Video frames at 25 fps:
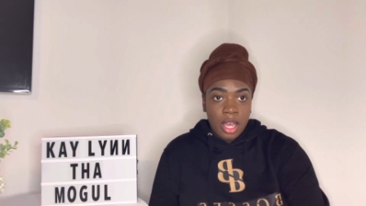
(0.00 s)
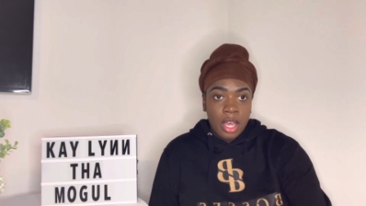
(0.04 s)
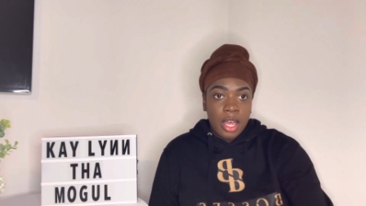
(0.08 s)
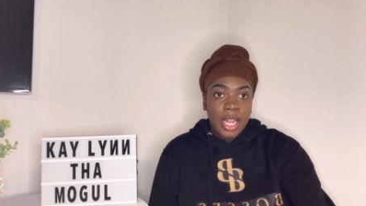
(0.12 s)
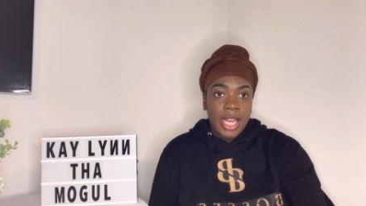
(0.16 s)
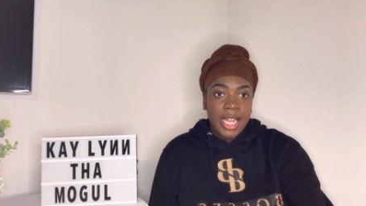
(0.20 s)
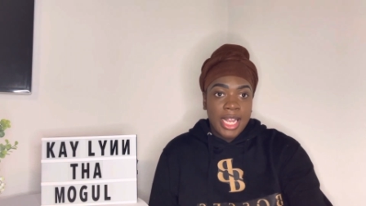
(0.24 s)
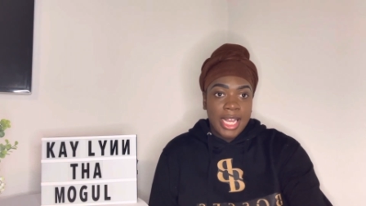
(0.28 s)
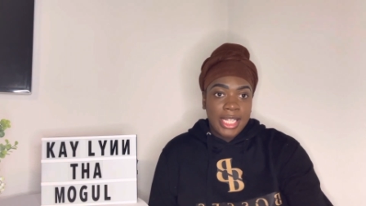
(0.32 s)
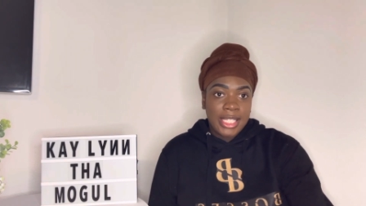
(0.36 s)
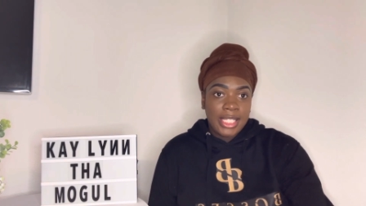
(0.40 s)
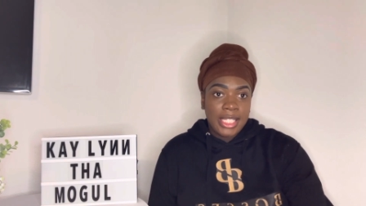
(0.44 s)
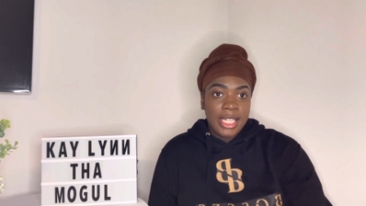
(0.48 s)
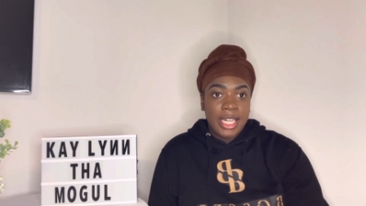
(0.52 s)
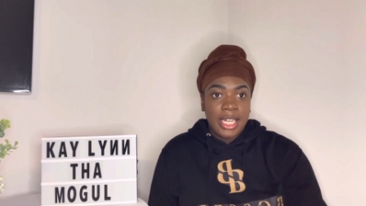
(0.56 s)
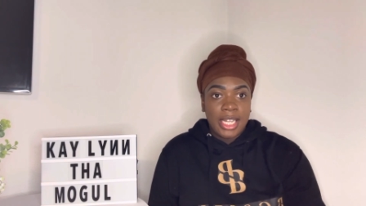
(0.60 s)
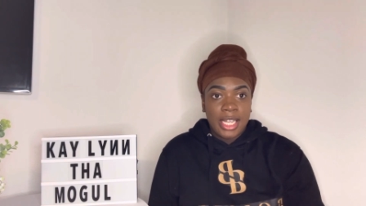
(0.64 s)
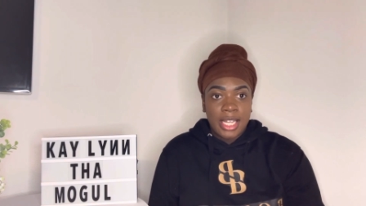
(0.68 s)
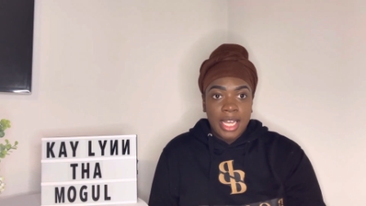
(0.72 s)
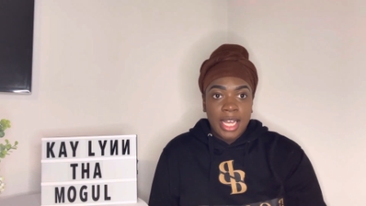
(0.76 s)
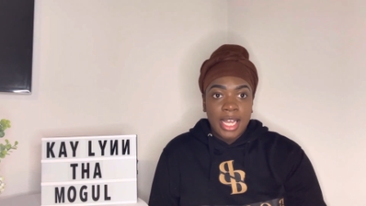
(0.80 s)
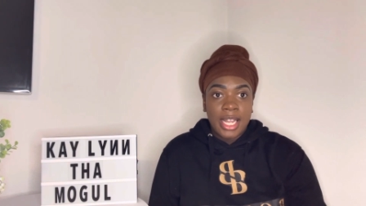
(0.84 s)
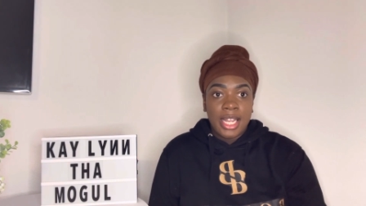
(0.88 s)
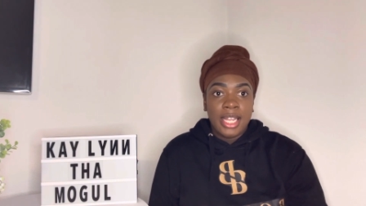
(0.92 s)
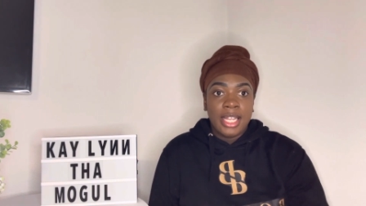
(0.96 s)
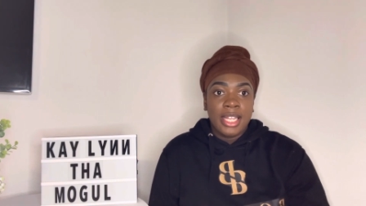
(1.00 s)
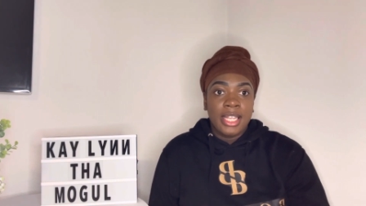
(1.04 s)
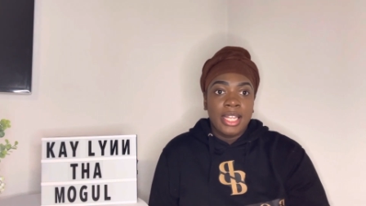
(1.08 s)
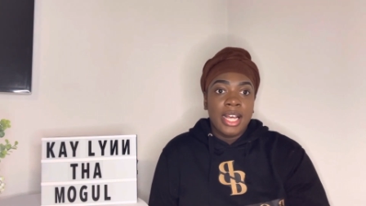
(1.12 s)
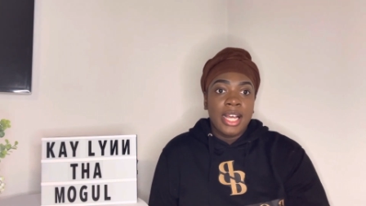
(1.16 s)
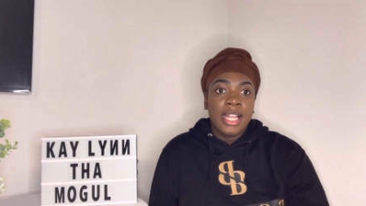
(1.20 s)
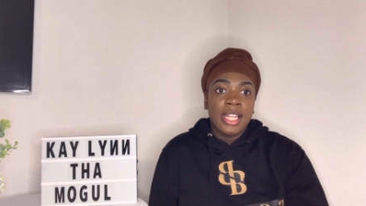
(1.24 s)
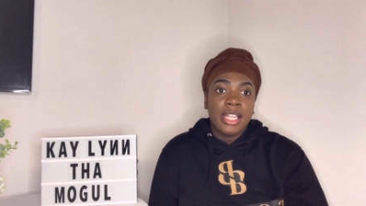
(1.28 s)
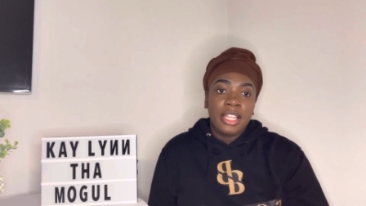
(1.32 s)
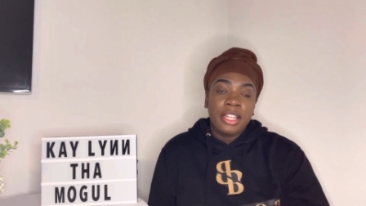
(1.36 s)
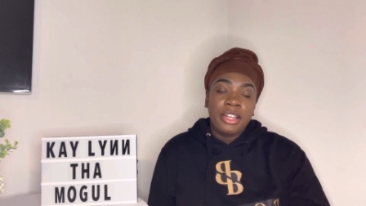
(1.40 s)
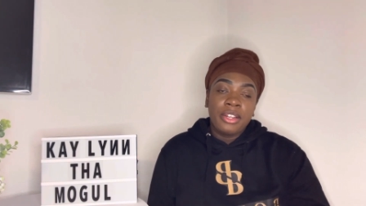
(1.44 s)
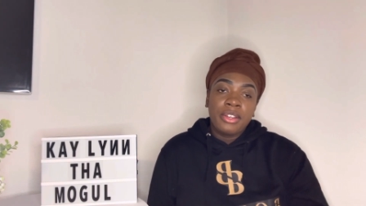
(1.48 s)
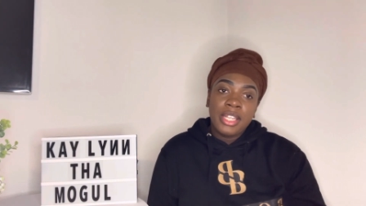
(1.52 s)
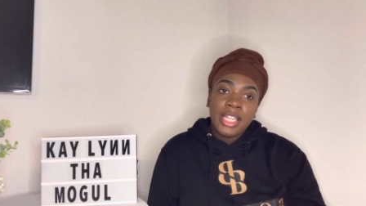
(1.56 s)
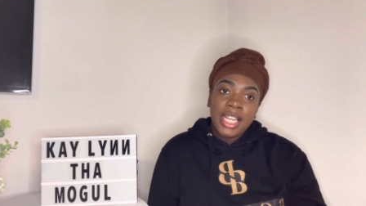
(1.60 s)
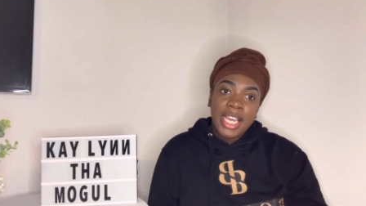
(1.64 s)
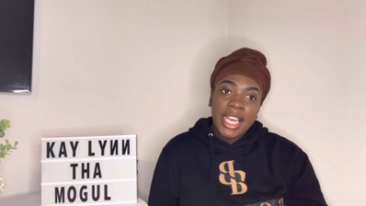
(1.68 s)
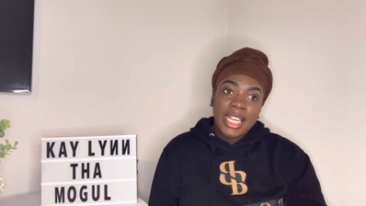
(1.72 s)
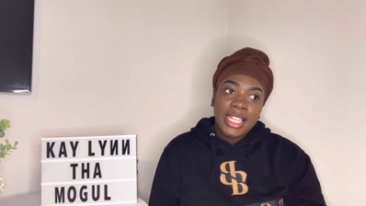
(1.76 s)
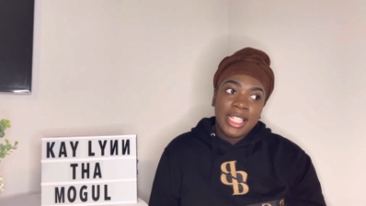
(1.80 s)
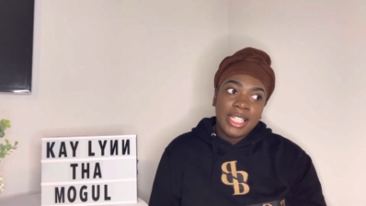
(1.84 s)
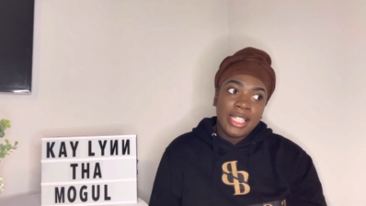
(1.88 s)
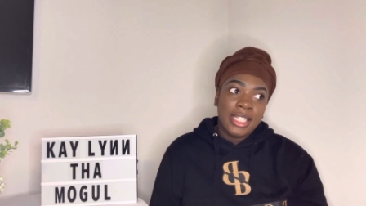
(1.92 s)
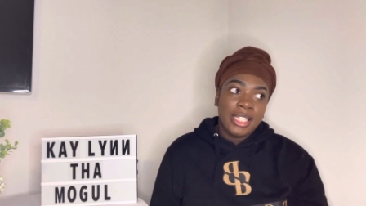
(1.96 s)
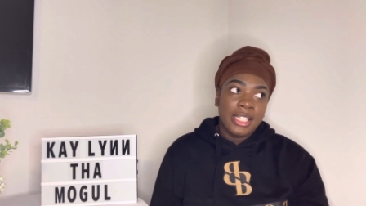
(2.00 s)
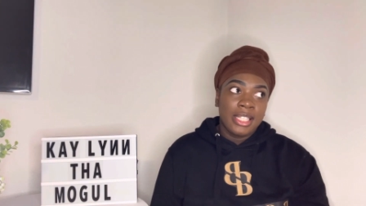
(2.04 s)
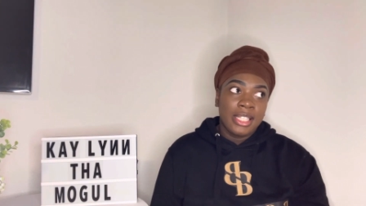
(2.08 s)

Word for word: like I said, a, a, a little less,